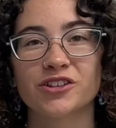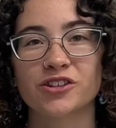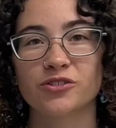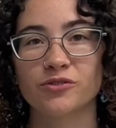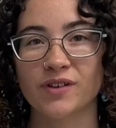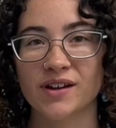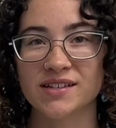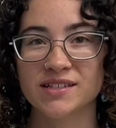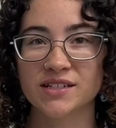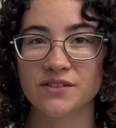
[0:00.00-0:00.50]
The
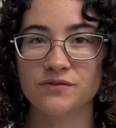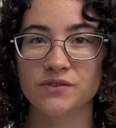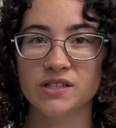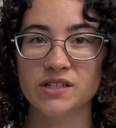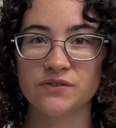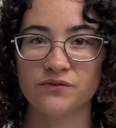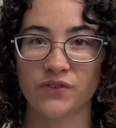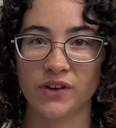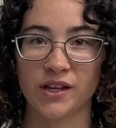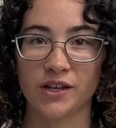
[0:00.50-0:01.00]
rest of this
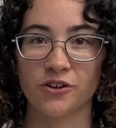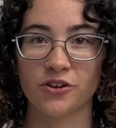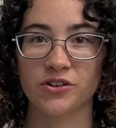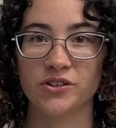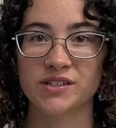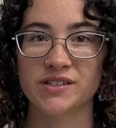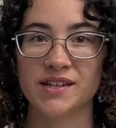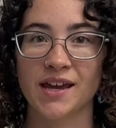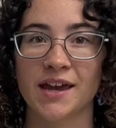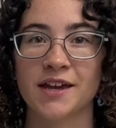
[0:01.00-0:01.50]
video
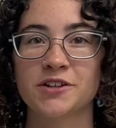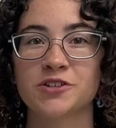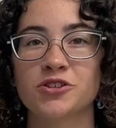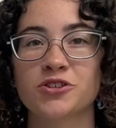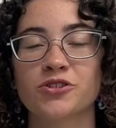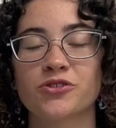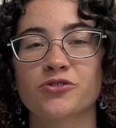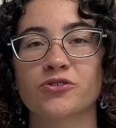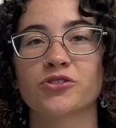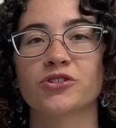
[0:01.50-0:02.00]
takes you
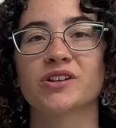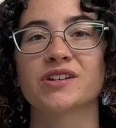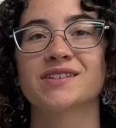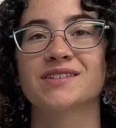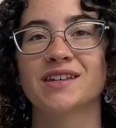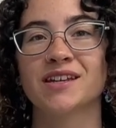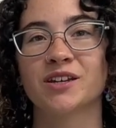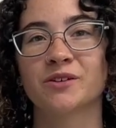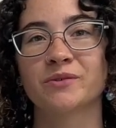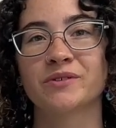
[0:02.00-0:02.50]
through a
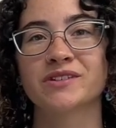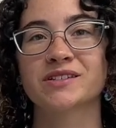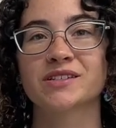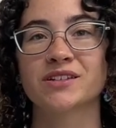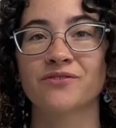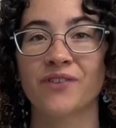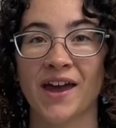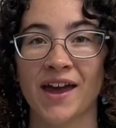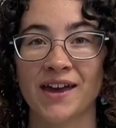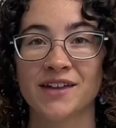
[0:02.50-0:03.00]
sequence of
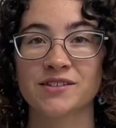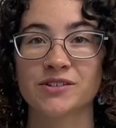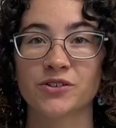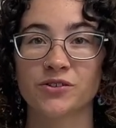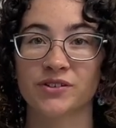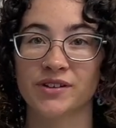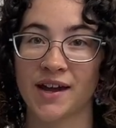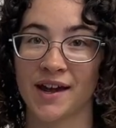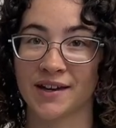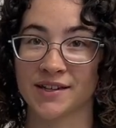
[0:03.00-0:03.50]

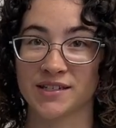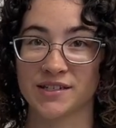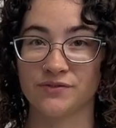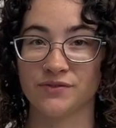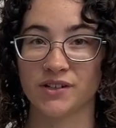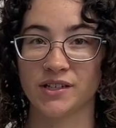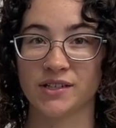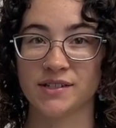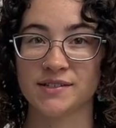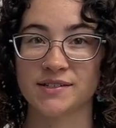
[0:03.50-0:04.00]
hands-on
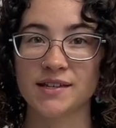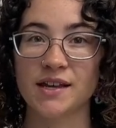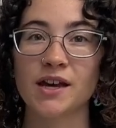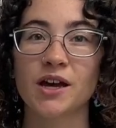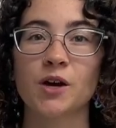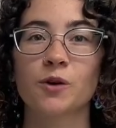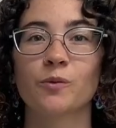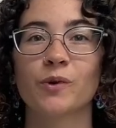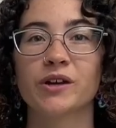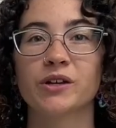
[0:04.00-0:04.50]
activities
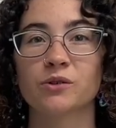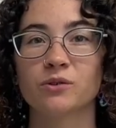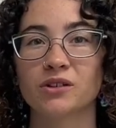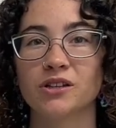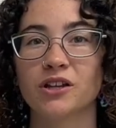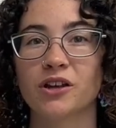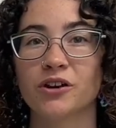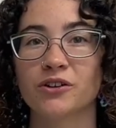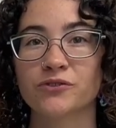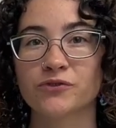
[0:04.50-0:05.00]
where you will
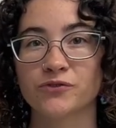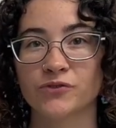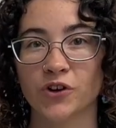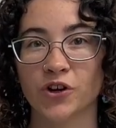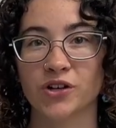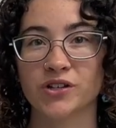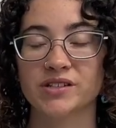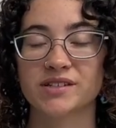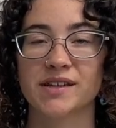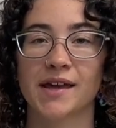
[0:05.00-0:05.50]
learn
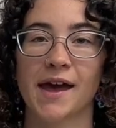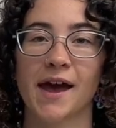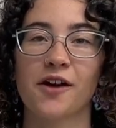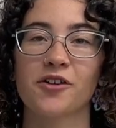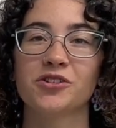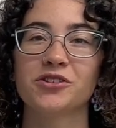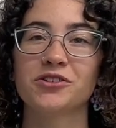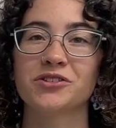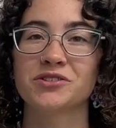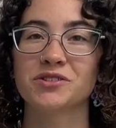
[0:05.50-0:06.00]
first how to
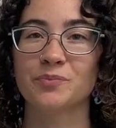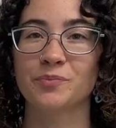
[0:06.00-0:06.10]
use a